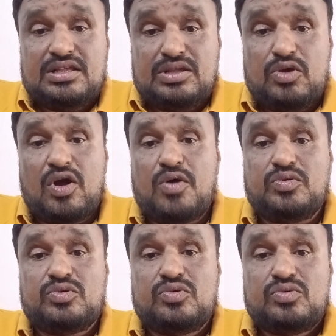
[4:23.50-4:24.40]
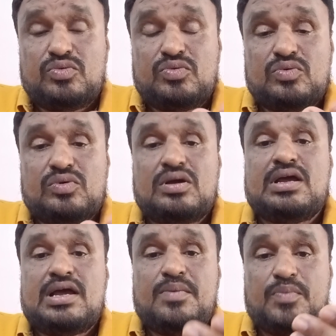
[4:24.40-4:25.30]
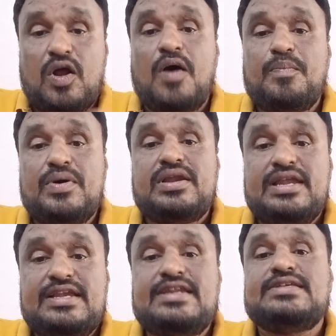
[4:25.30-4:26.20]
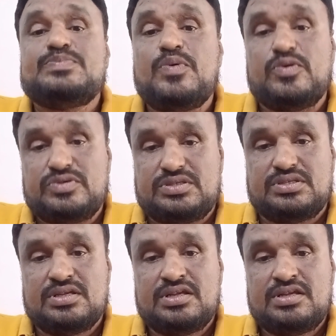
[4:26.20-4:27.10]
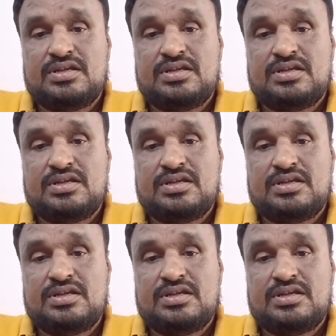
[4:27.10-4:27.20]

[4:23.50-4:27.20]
you have to properly dispose.